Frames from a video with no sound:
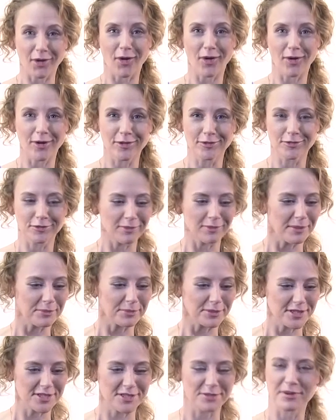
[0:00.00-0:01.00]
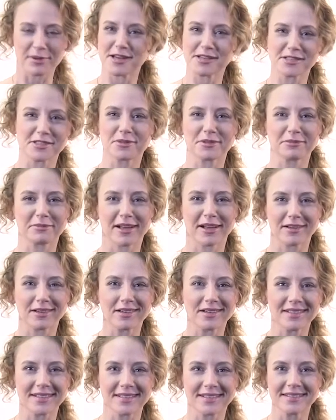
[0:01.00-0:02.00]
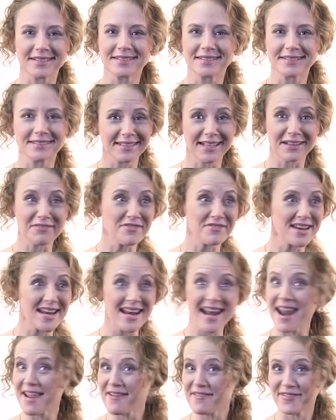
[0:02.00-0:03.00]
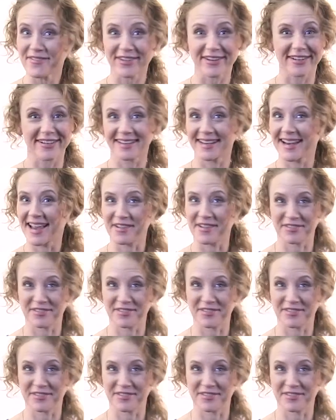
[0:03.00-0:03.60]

of my participation with my colleagues, they've never